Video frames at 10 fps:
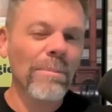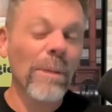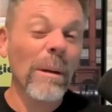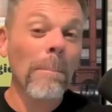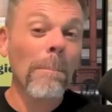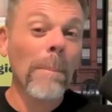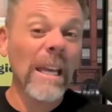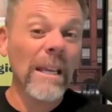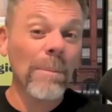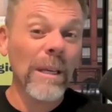but
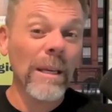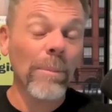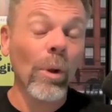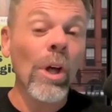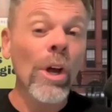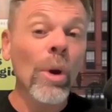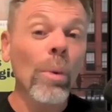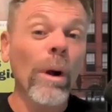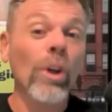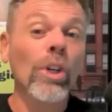big people
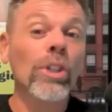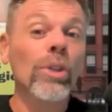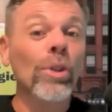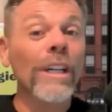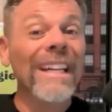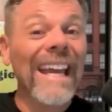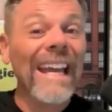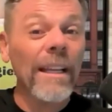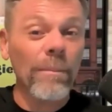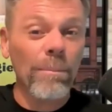will
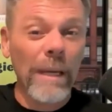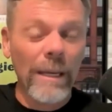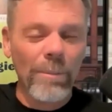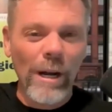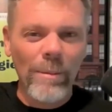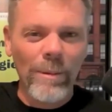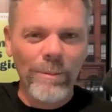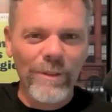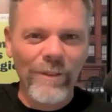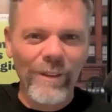create big
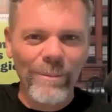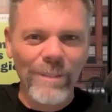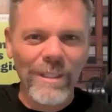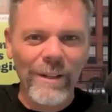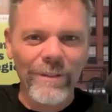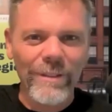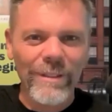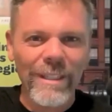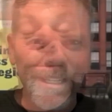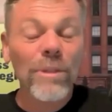problems for themselves.